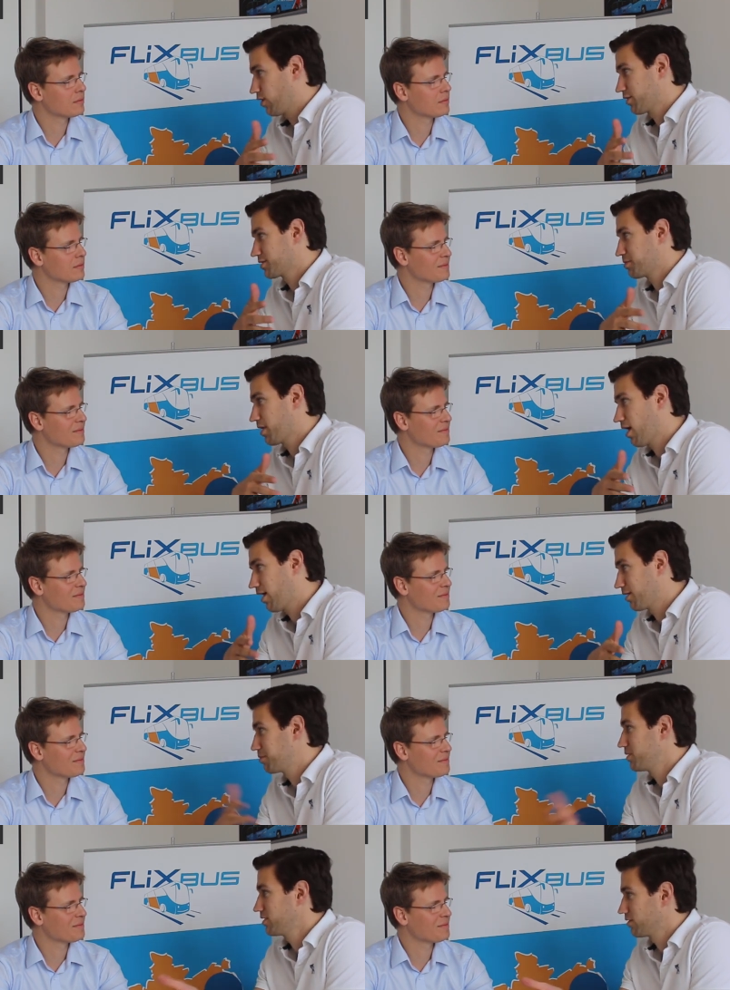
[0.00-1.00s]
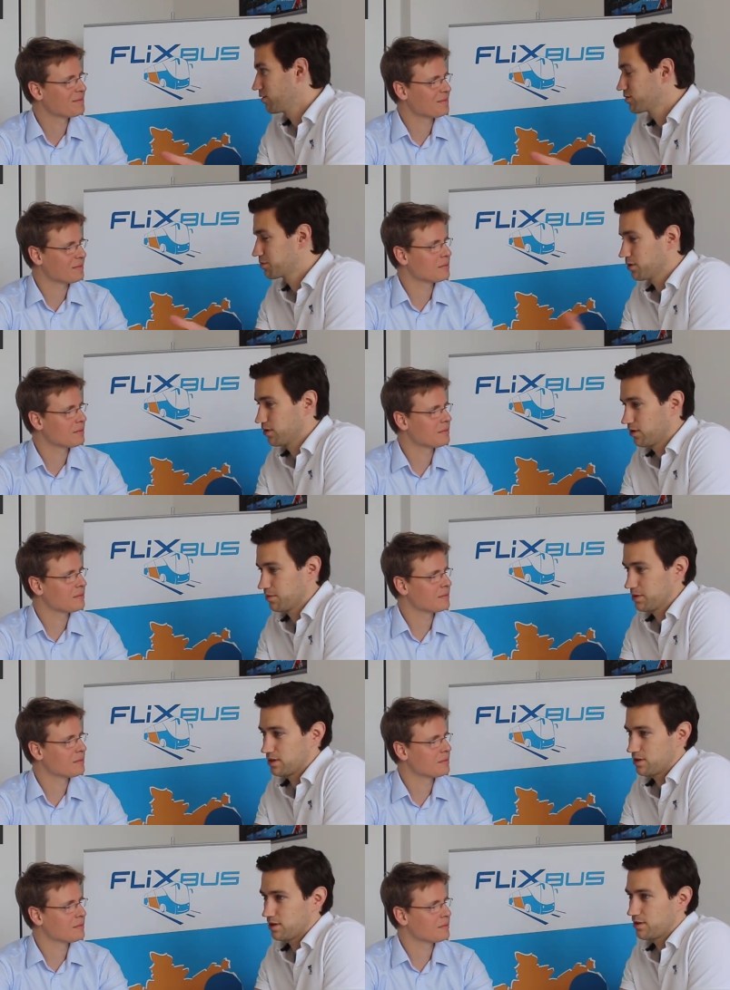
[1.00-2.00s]
Speaker 1: all this behind and be an entrepreneur.
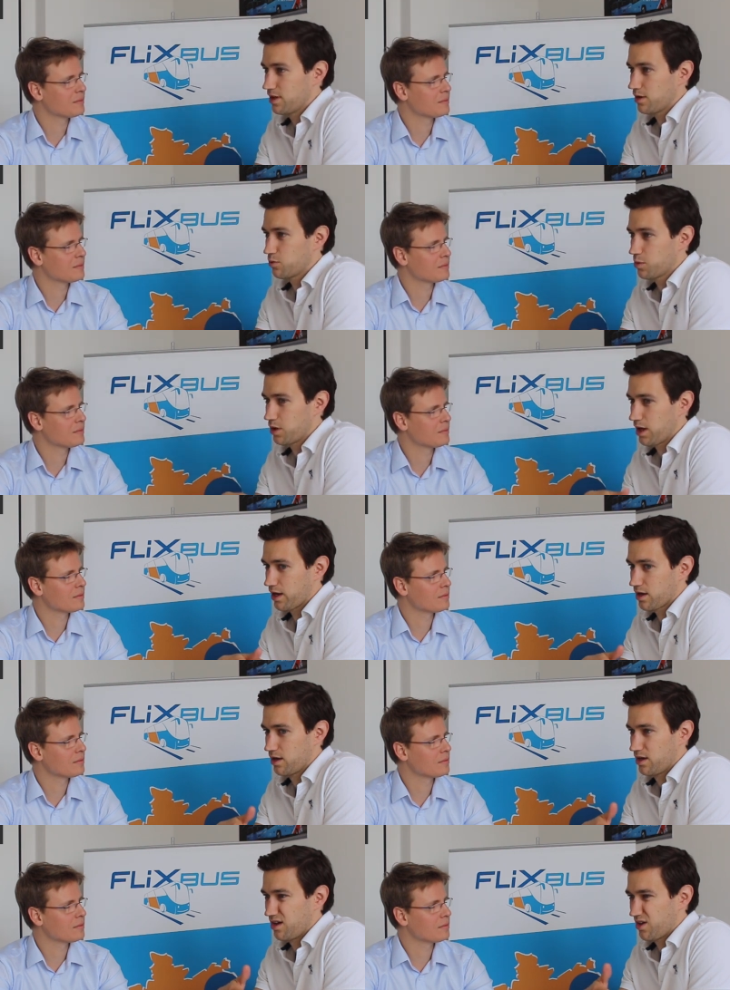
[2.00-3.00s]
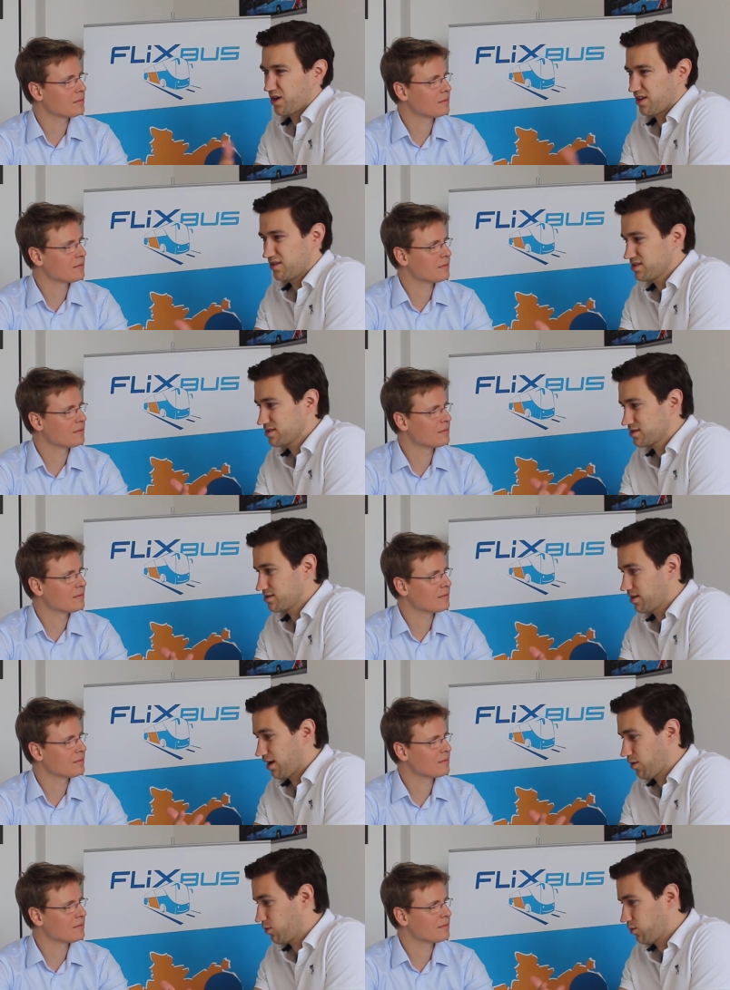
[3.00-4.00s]
But in the end, we were like, okay, this is
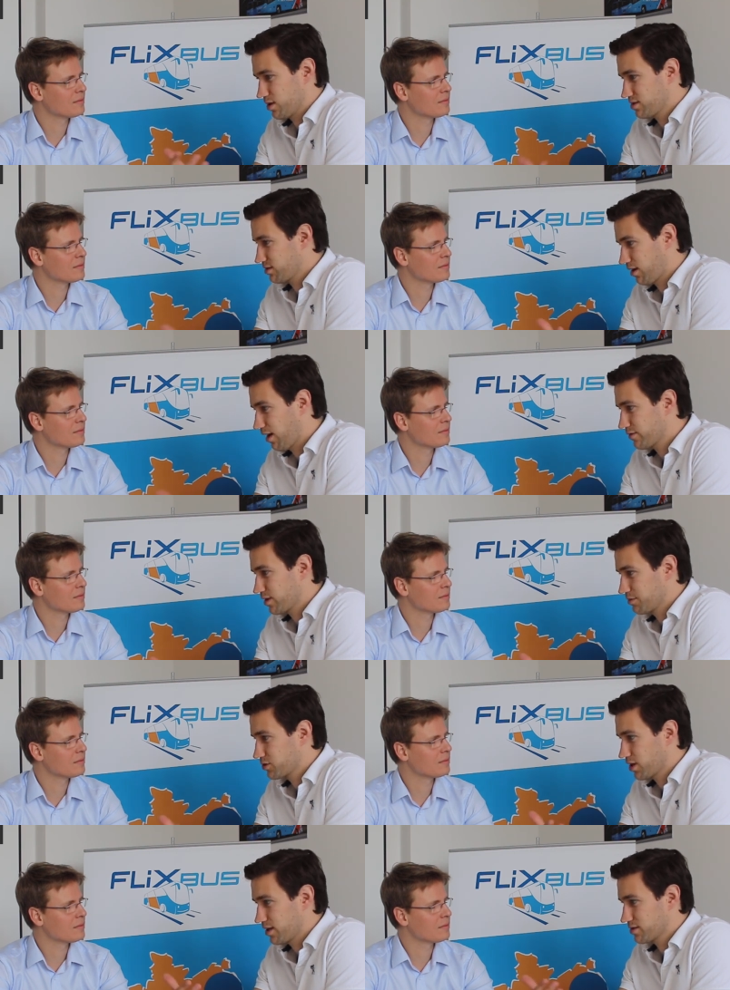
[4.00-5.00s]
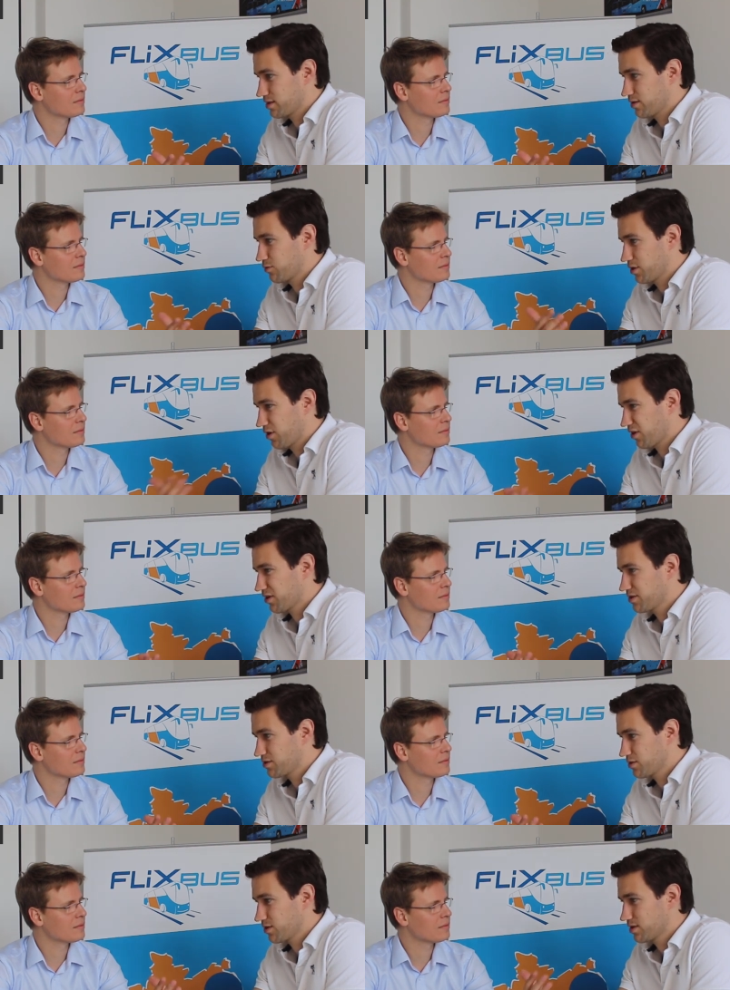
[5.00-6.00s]
that once in a lifetime chance, and if we're not going to
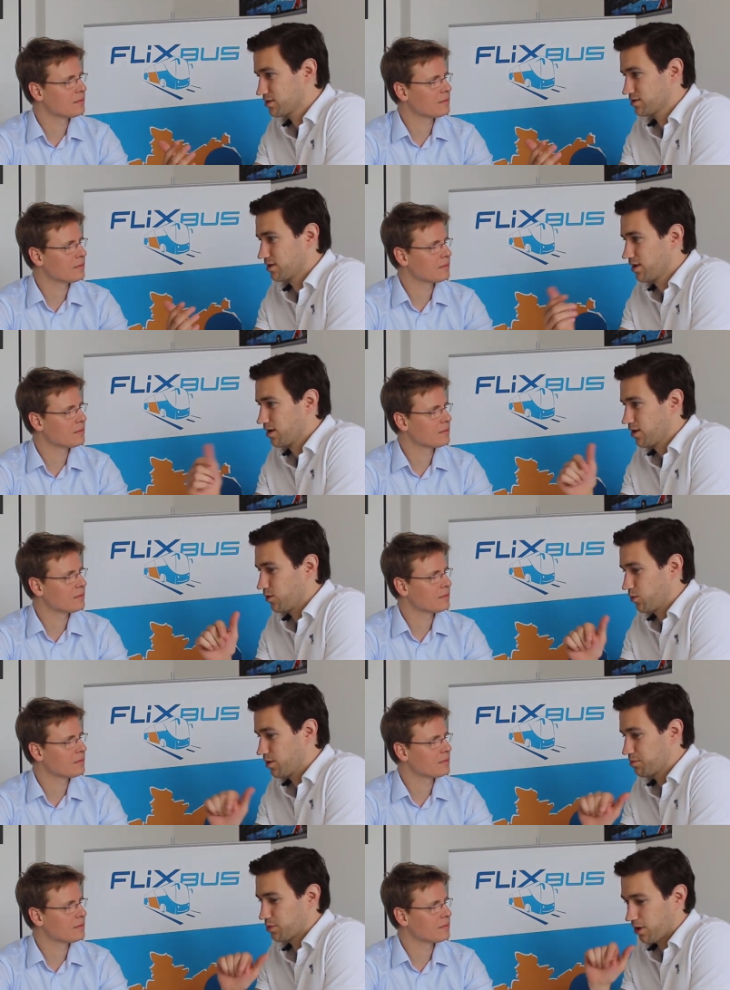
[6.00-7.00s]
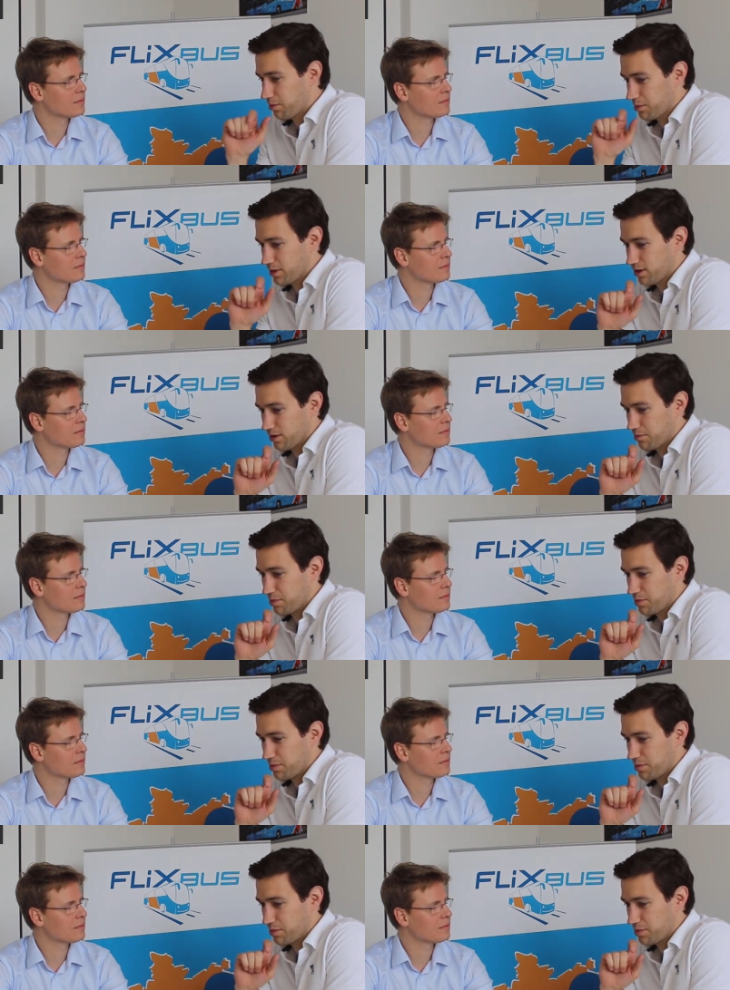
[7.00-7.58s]
do it, we're probably going